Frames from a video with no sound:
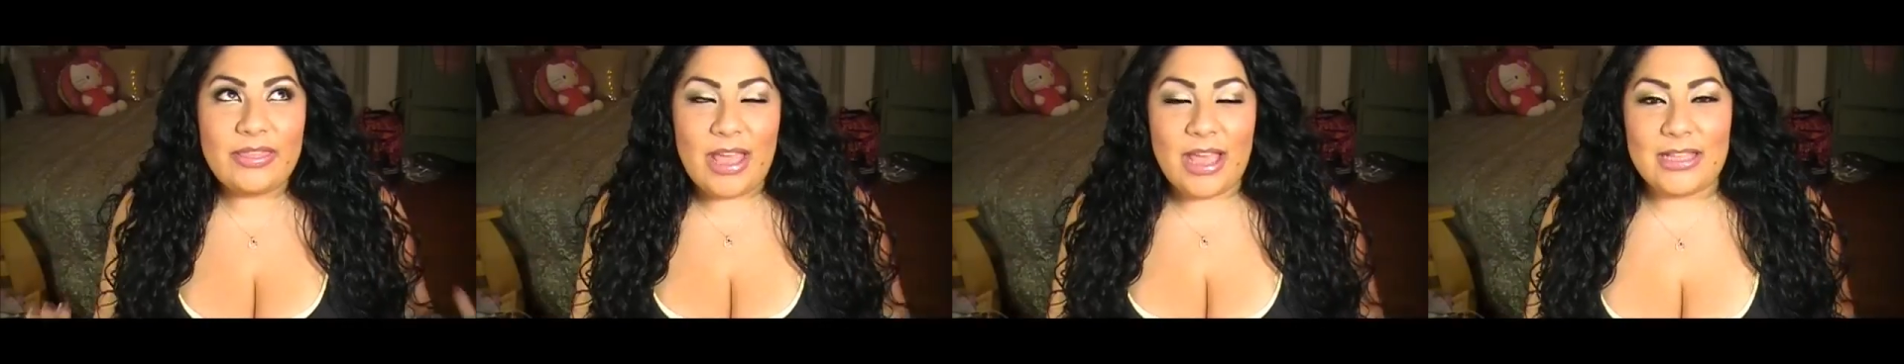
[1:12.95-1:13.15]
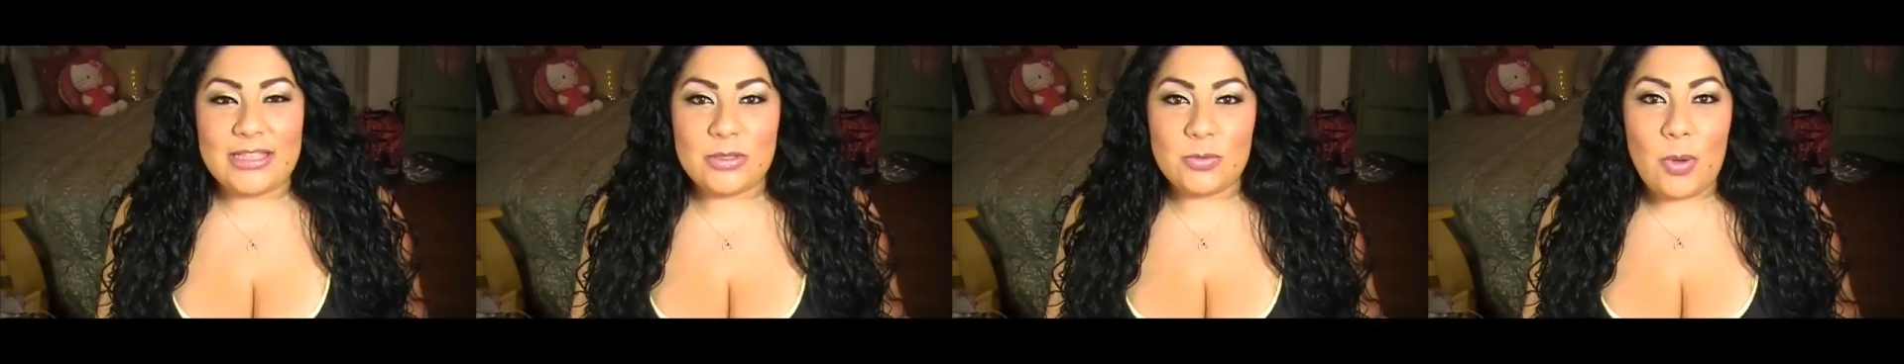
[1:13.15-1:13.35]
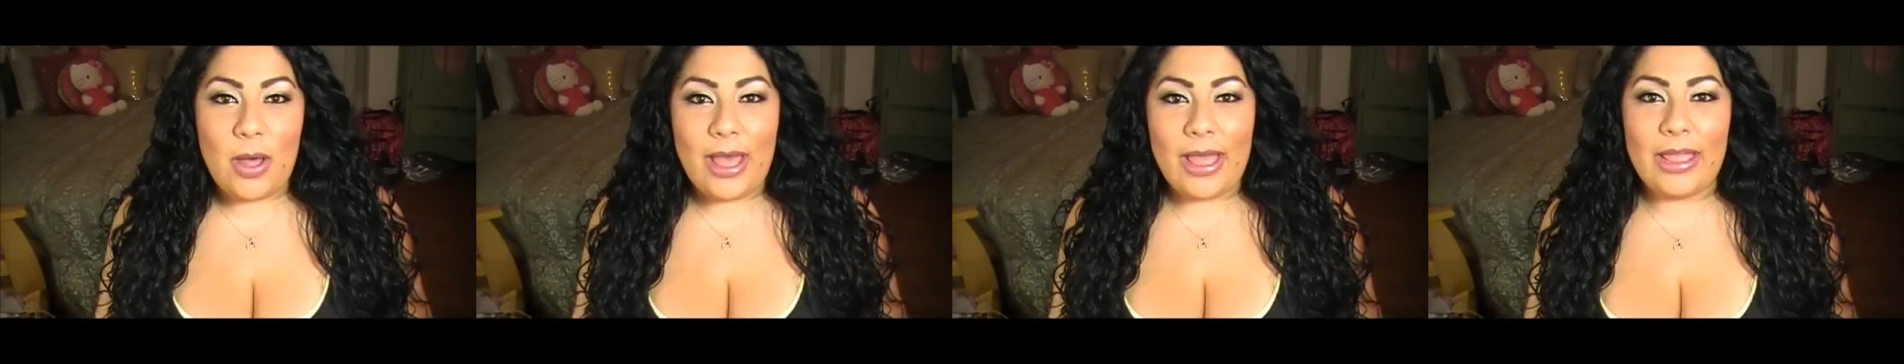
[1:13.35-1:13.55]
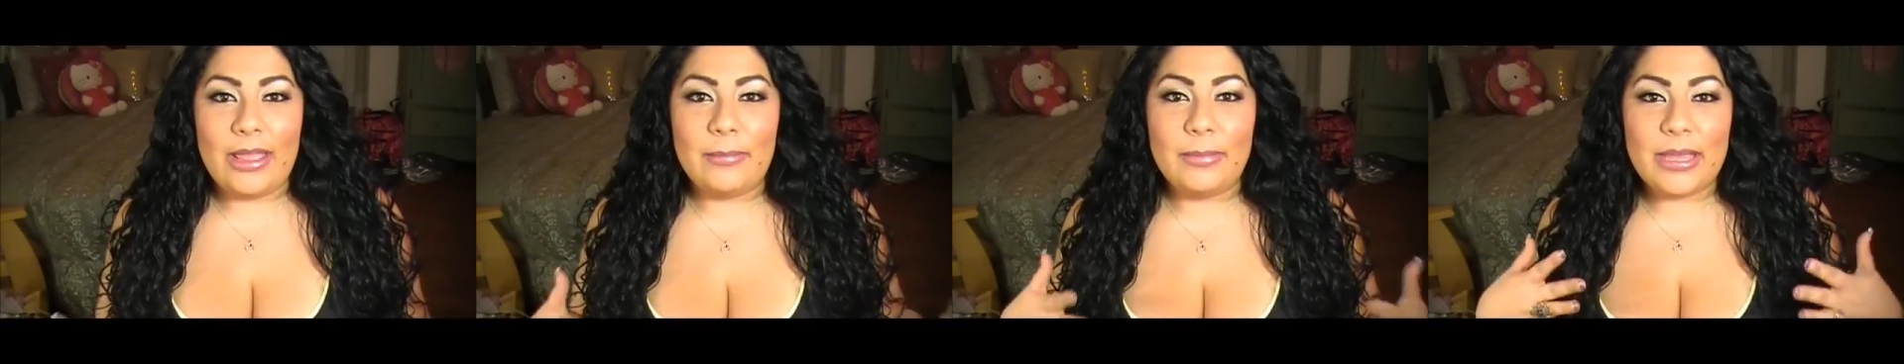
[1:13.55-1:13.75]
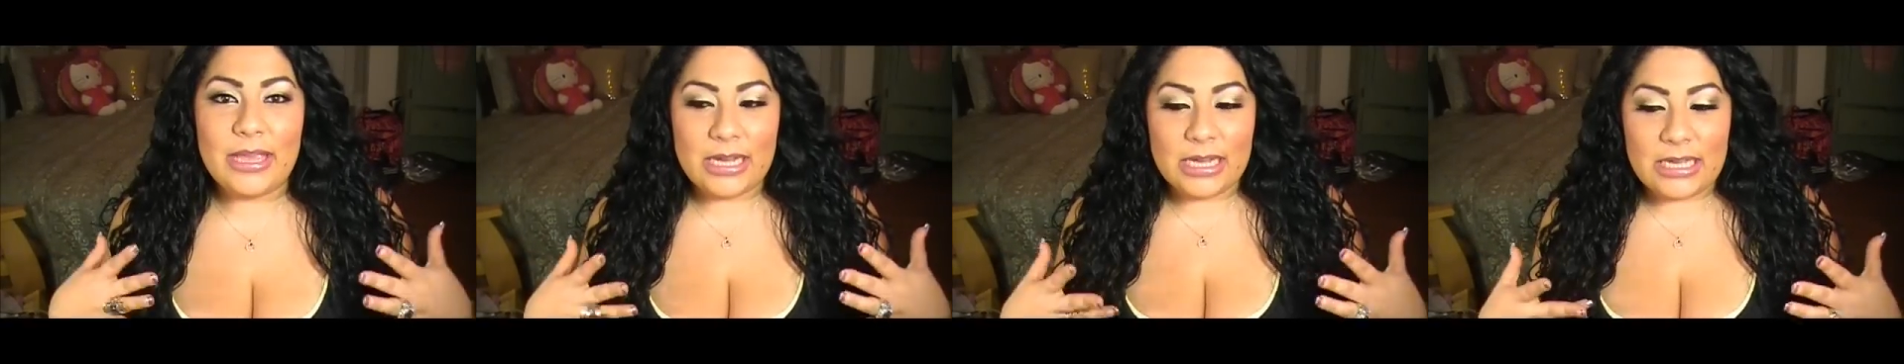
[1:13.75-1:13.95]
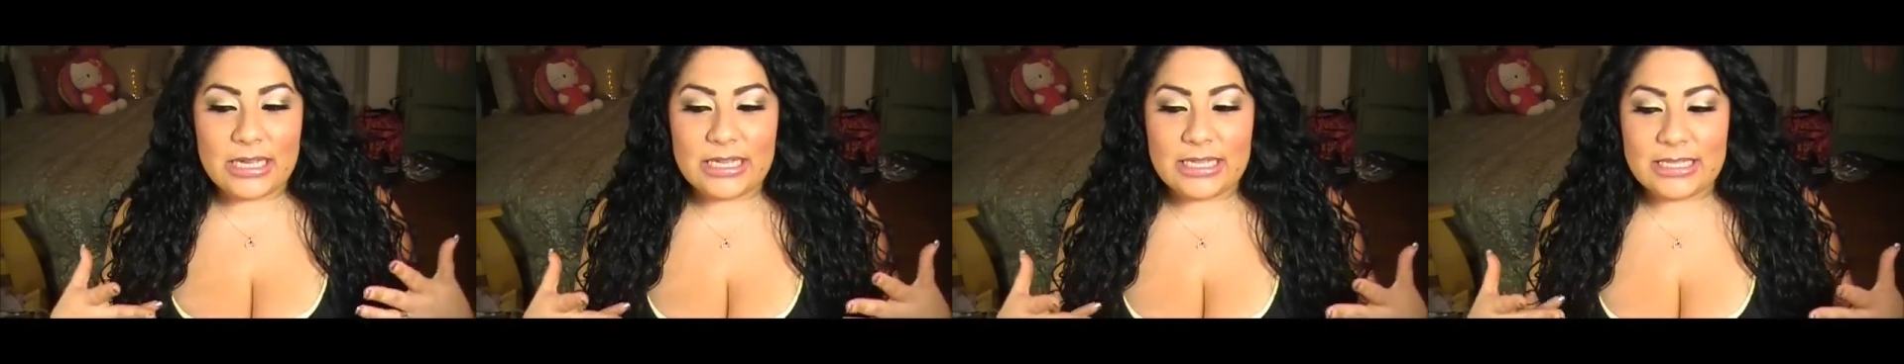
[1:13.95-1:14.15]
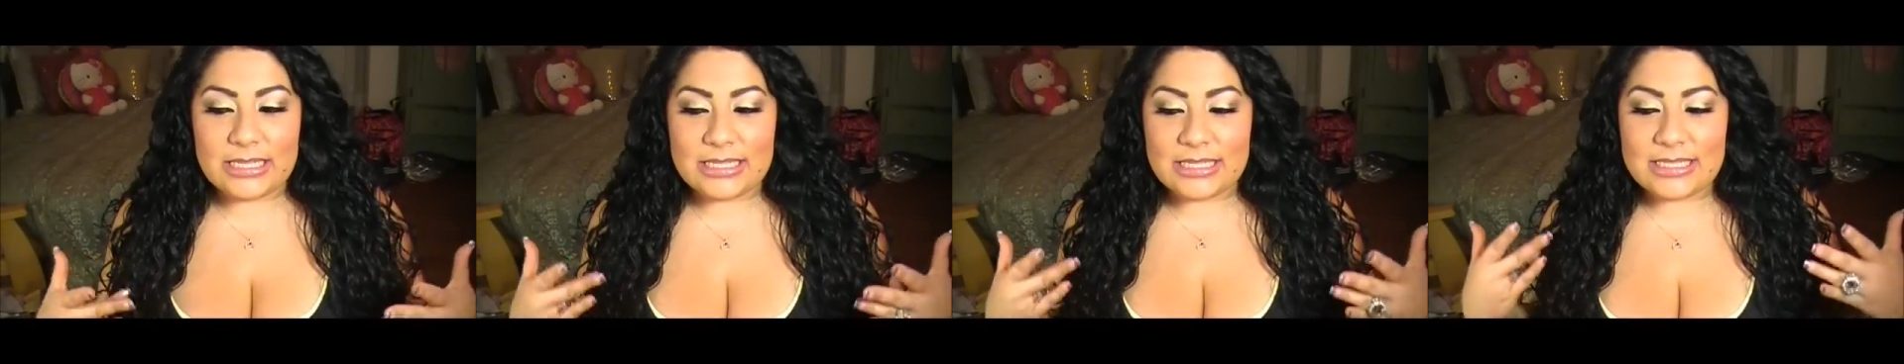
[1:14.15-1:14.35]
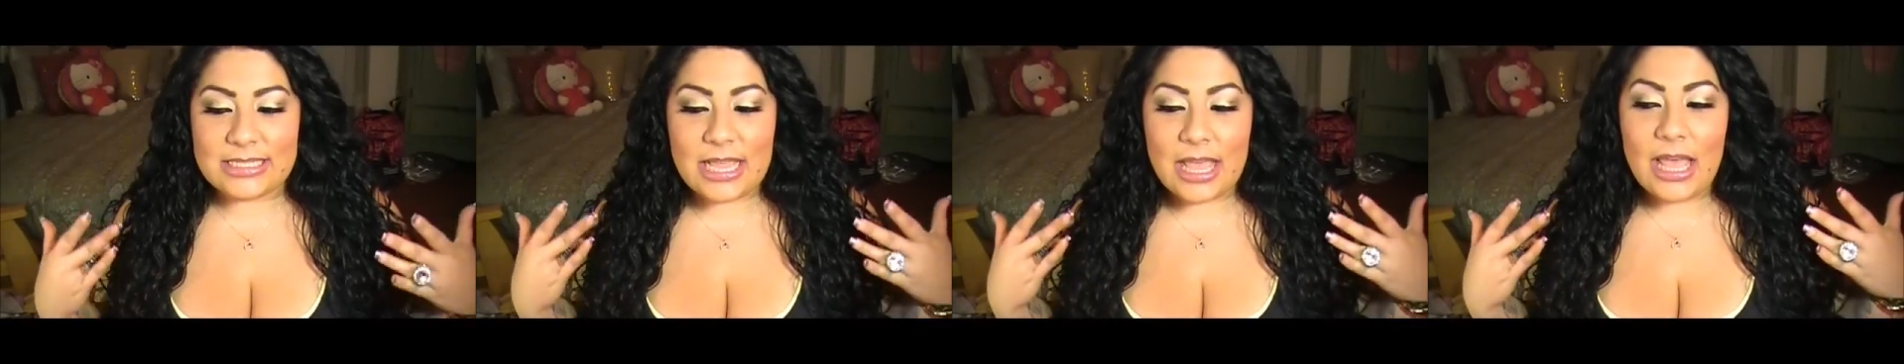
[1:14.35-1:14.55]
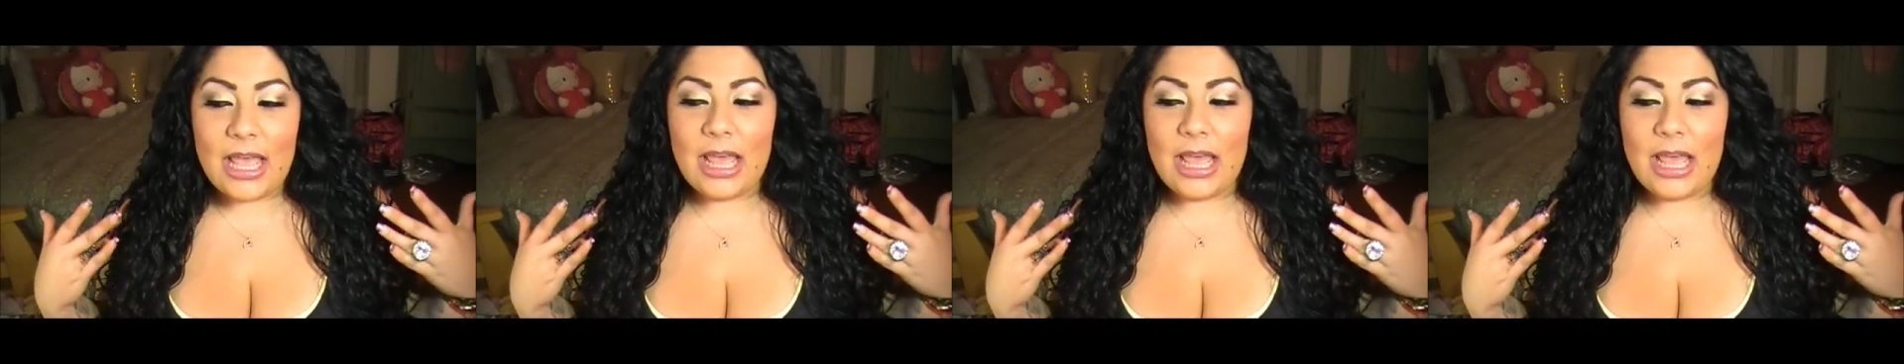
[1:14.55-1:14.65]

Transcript: That's why, because